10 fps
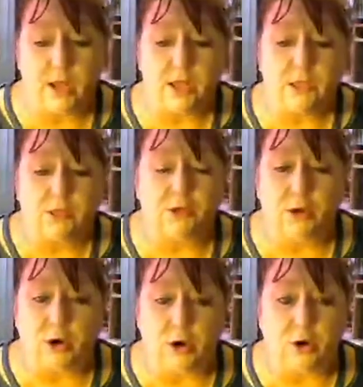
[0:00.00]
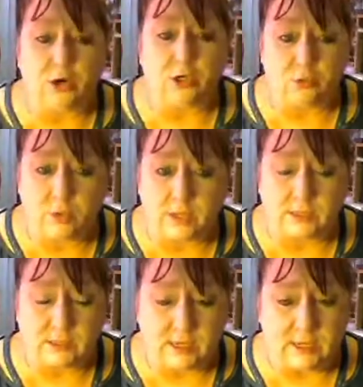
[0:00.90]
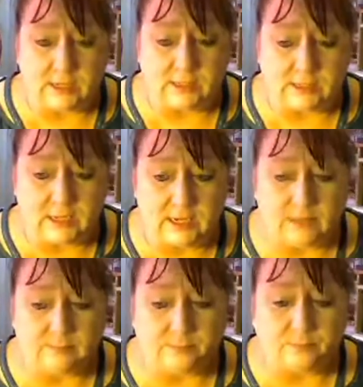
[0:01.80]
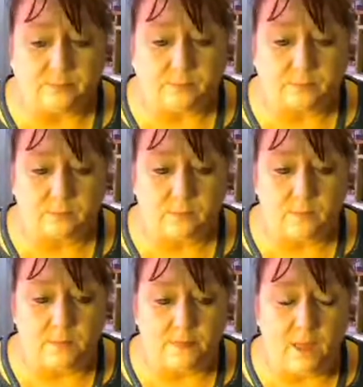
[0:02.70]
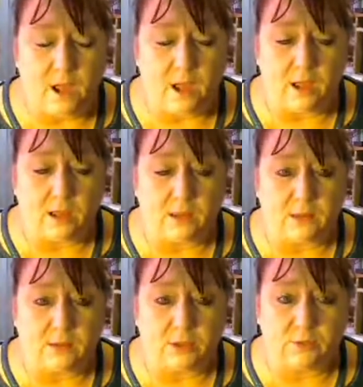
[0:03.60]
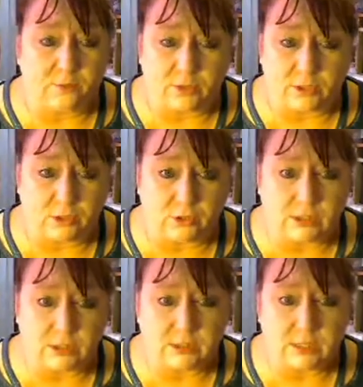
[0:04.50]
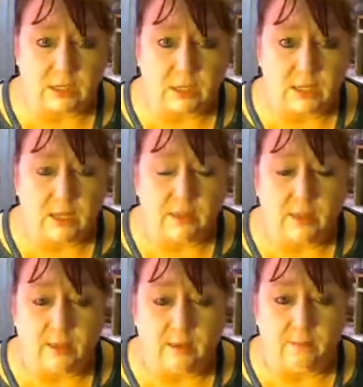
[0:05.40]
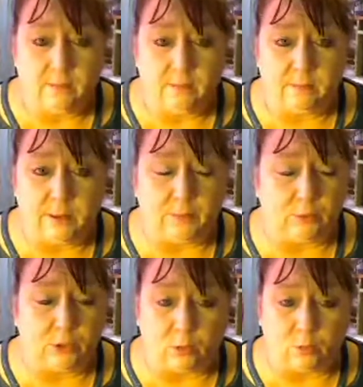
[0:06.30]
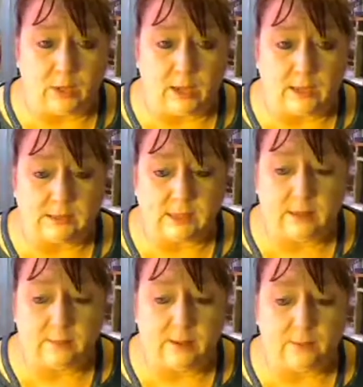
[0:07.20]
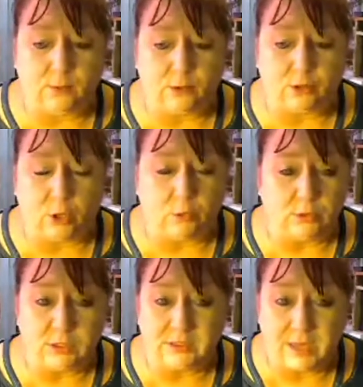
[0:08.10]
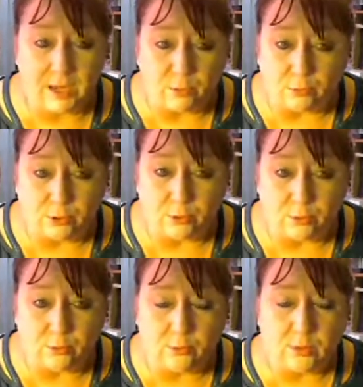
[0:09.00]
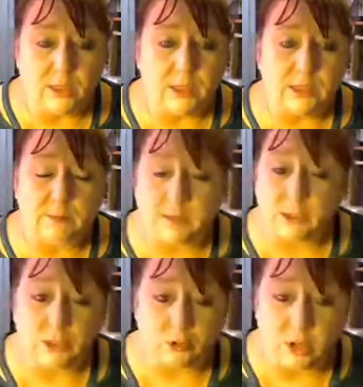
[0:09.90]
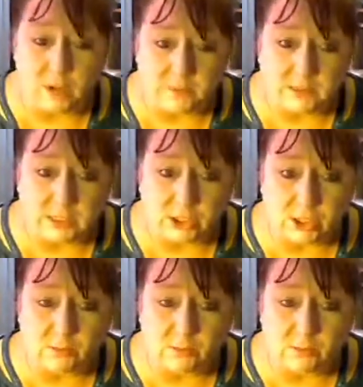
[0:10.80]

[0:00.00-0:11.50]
So there are tricks to getting seen to the front of searches that people don't realize, and that people don't just tell you, especially your competition,